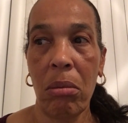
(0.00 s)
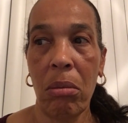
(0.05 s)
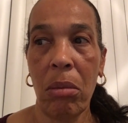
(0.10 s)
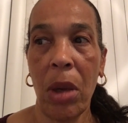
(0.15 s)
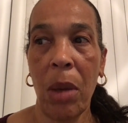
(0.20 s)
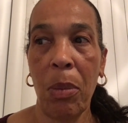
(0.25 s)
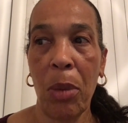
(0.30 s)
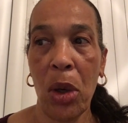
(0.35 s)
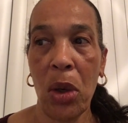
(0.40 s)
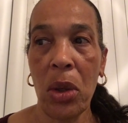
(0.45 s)

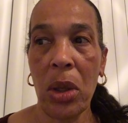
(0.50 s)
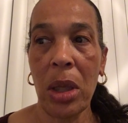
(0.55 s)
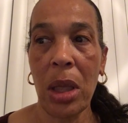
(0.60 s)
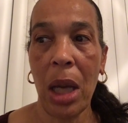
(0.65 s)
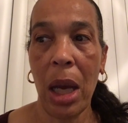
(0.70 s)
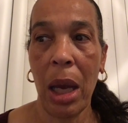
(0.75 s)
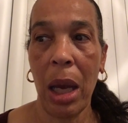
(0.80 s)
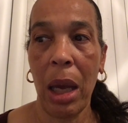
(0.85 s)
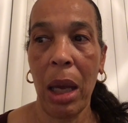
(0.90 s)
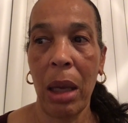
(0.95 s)
most
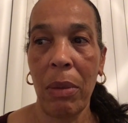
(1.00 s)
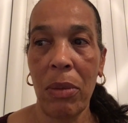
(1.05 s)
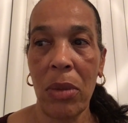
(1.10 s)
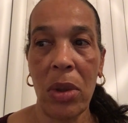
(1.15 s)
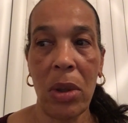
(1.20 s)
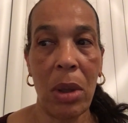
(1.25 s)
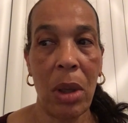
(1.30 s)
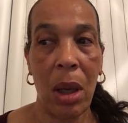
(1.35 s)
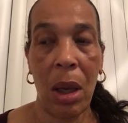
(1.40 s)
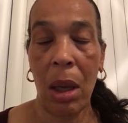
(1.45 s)

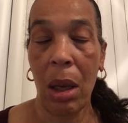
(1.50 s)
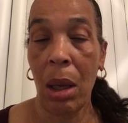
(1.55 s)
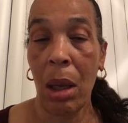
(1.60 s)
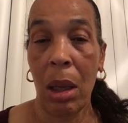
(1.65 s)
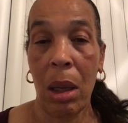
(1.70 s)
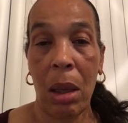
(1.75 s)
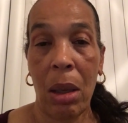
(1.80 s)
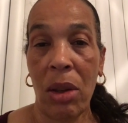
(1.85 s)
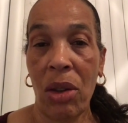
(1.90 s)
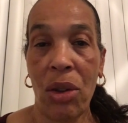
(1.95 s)
times
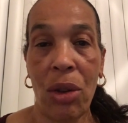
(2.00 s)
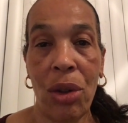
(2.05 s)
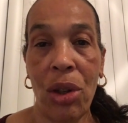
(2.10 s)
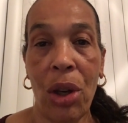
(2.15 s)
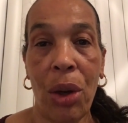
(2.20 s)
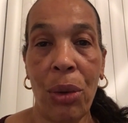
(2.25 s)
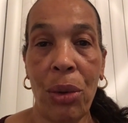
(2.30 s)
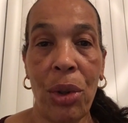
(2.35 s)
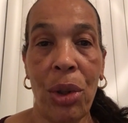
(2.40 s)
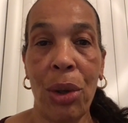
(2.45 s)
you
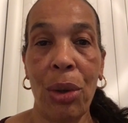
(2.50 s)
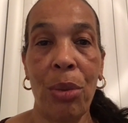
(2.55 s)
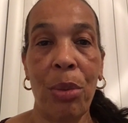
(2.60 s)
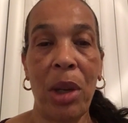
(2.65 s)
don't do,